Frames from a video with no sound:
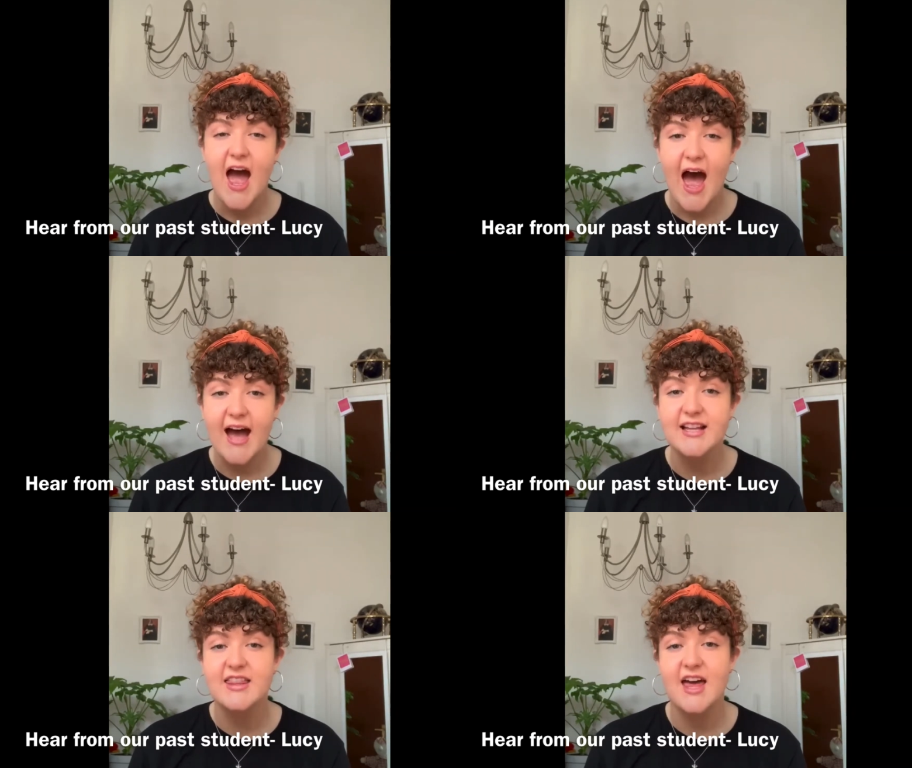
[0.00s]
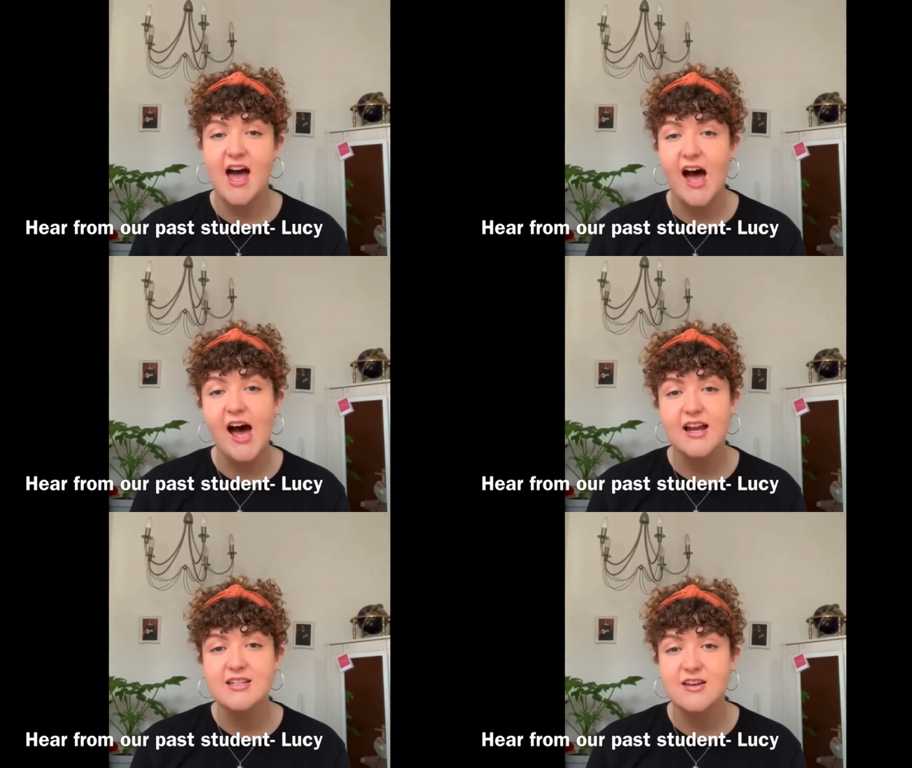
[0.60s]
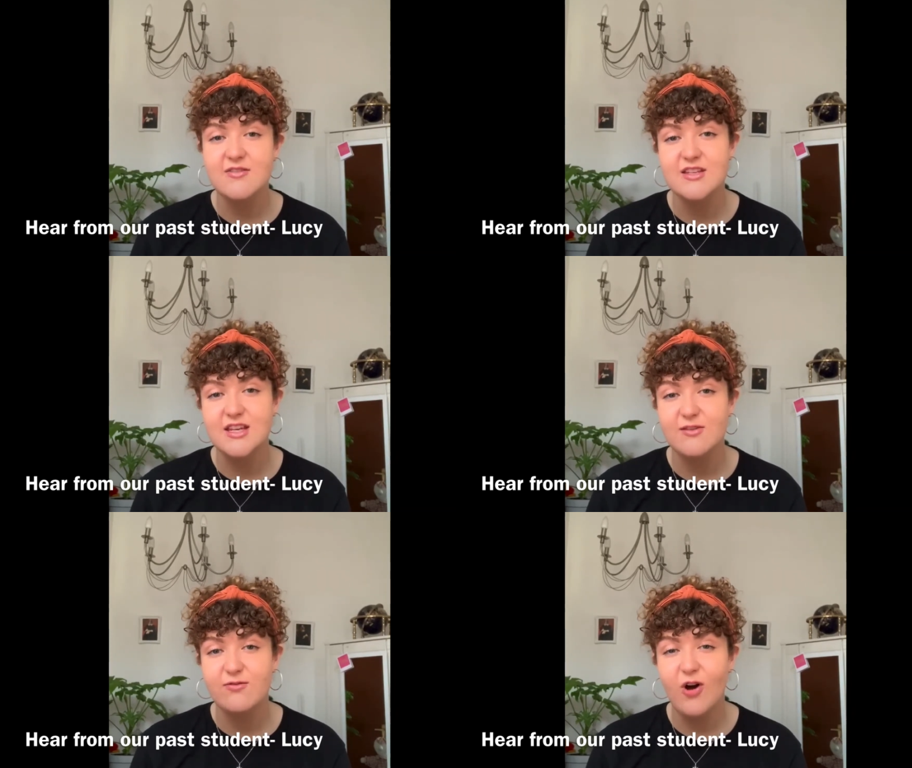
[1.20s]
at the heart of the
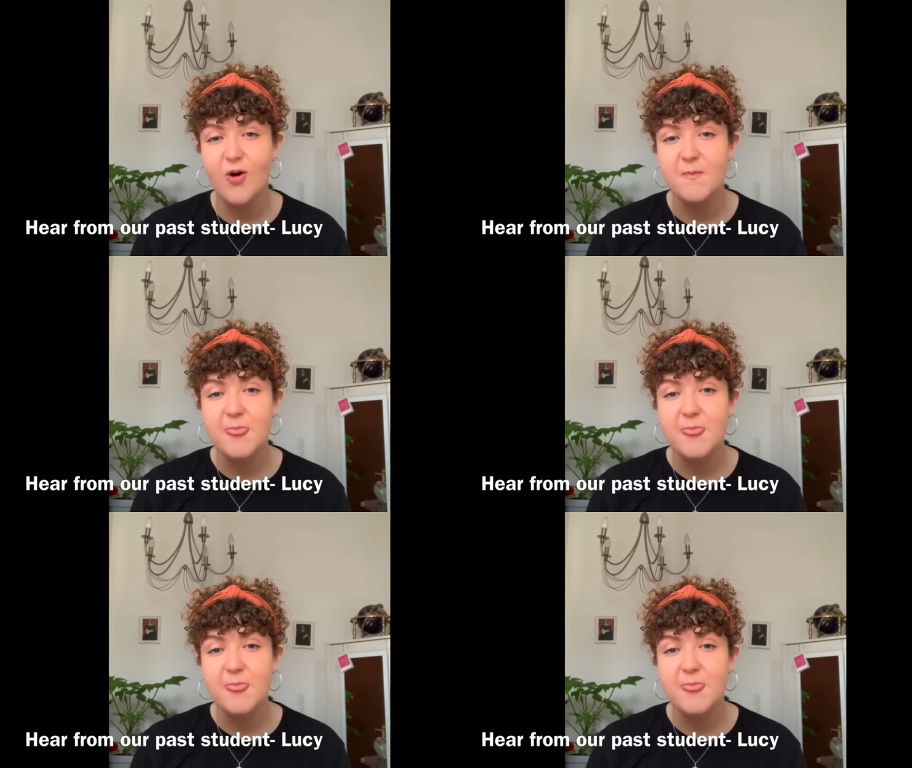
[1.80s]
sixth form.